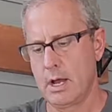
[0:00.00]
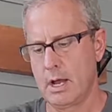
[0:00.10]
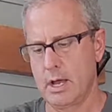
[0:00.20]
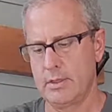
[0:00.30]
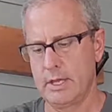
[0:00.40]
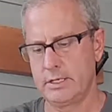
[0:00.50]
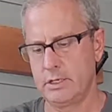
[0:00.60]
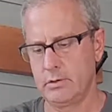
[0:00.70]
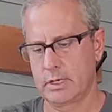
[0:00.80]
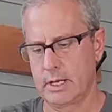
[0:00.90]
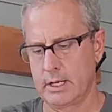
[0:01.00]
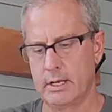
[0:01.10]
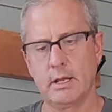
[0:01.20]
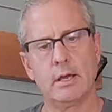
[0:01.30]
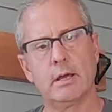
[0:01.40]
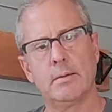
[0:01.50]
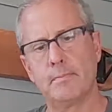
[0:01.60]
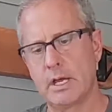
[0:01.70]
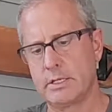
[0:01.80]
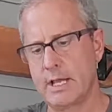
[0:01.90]
that you can
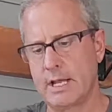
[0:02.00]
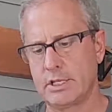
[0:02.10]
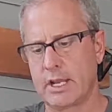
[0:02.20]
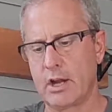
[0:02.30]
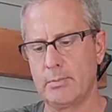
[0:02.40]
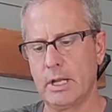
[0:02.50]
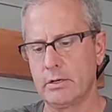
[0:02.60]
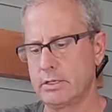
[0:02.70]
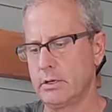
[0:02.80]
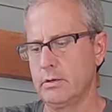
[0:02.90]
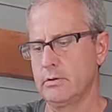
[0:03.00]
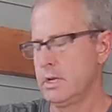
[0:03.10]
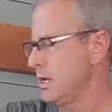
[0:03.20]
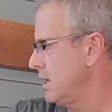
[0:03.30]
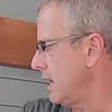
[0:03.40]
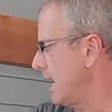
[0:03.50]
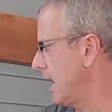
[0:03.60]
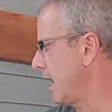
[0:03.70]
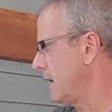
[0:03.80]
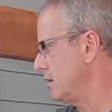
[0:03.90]
attach a carabiner to,
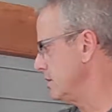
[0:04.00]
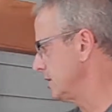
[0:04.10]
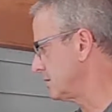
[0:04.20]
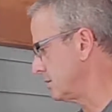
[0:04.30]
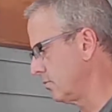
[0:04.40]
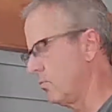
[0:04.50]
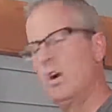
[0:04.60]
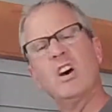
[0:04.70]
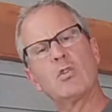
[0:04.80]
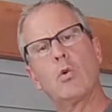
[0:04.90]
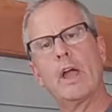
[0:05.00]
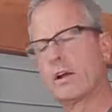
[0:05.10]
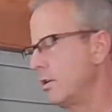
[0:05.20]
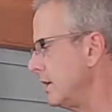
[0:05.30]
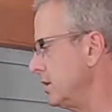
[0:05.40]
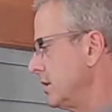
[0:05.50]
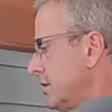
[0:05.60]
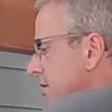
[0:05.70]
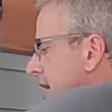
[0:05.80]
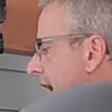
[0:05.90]
and just real quickly just
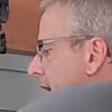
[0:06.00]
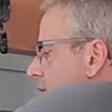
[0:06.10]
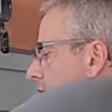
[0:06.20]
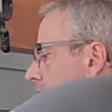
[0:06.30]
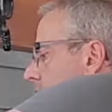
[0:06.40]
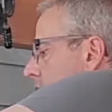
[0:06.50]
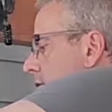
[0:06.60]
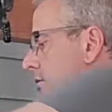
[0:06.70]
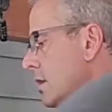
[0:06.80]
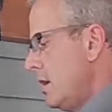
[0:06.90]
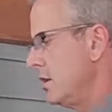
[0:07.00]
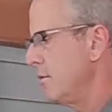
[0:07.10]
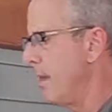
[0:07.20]
attaches to your